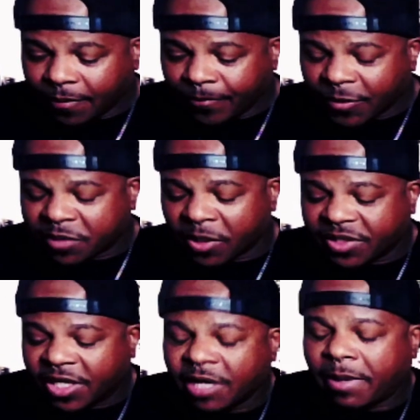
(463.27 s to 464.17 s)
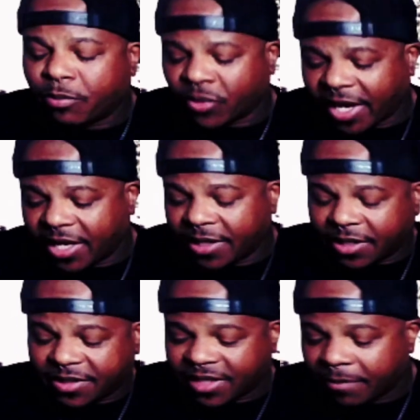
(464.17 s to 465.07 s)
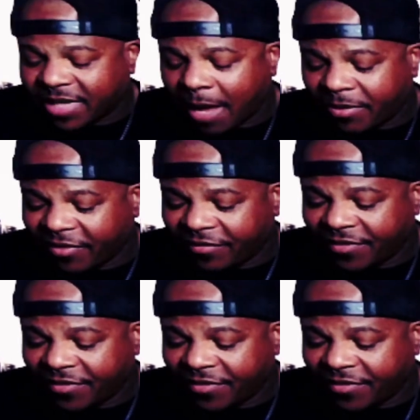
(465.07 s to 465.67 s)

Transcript: This person could be bringing some type of,